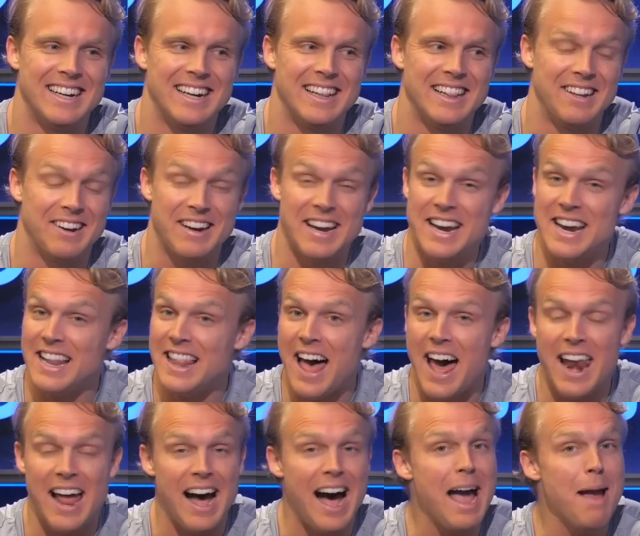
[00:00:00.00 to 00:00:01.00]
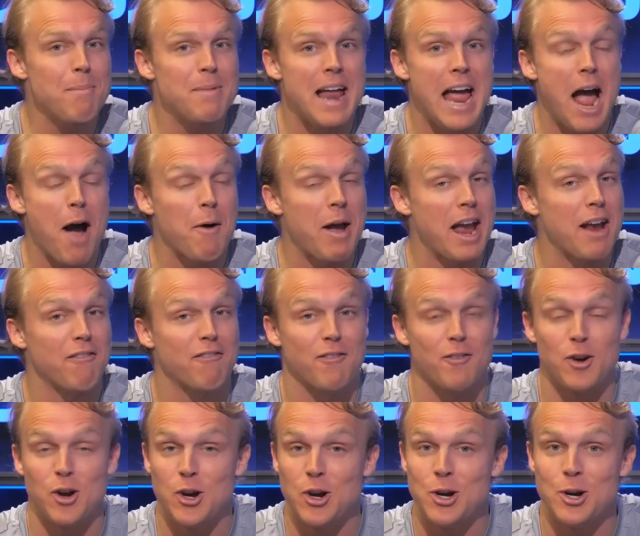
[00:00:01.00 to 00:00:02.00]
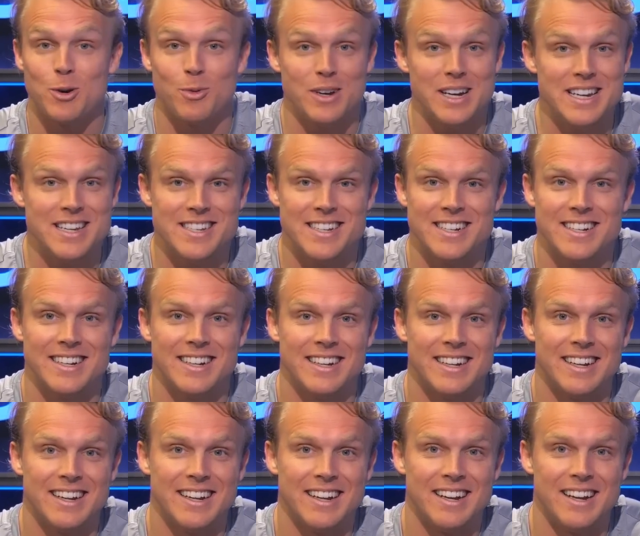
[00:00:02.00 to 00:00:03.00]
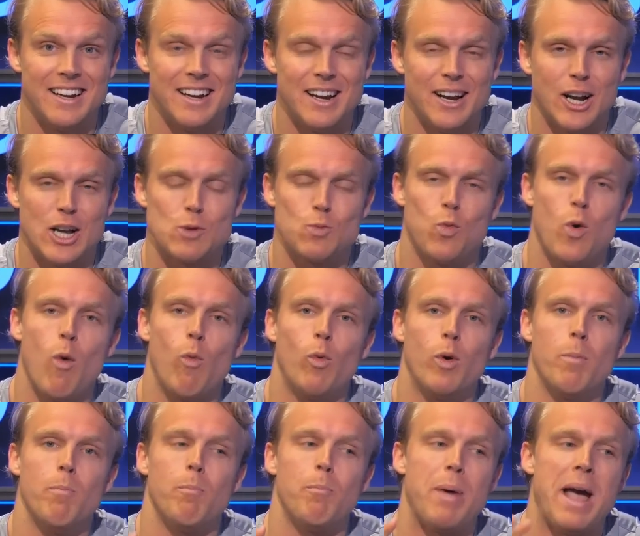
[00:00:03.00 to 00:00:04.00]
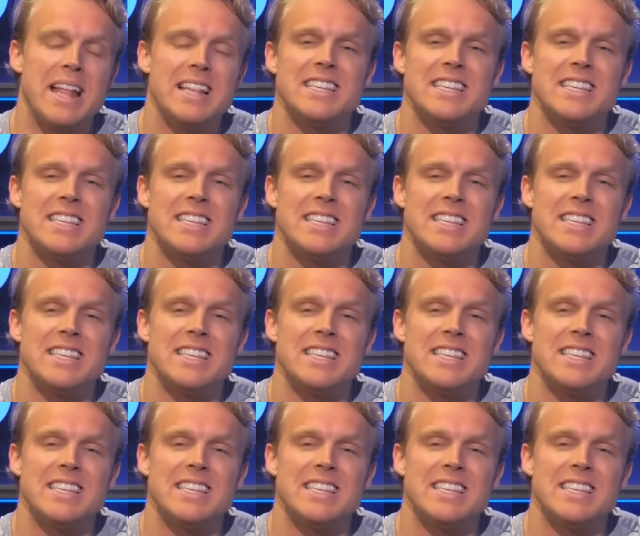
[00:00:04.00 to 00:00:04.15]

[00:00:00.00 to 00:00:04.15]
they're getting a lot of hype now, and for good reason. Because what would Penn